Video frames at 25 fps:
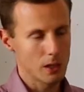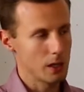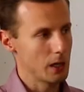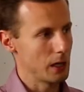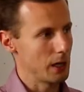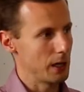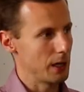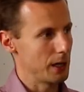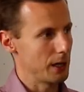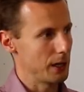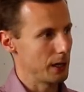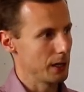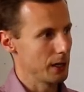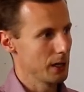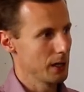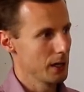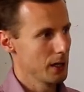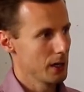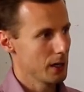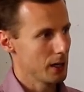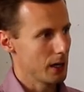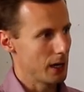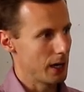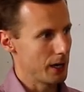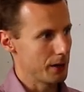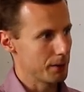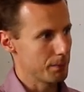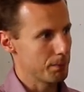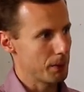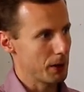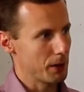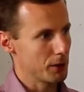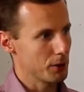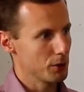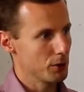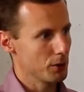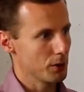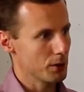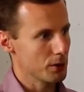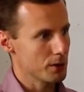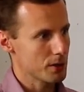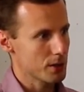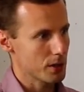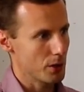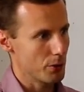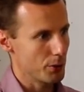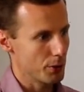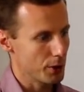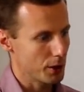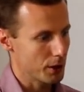And by doing
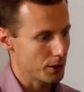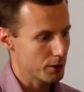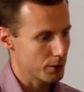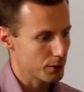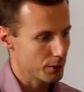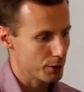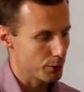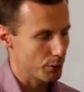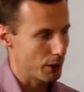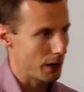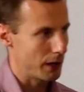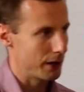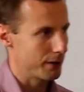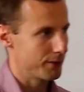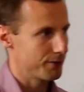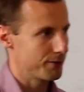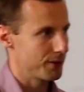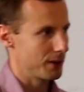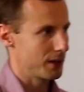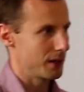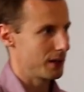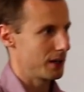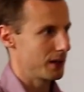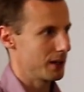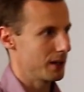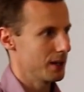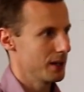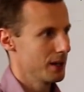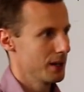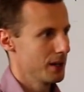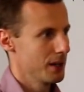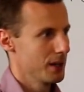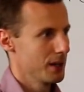so, you can derive a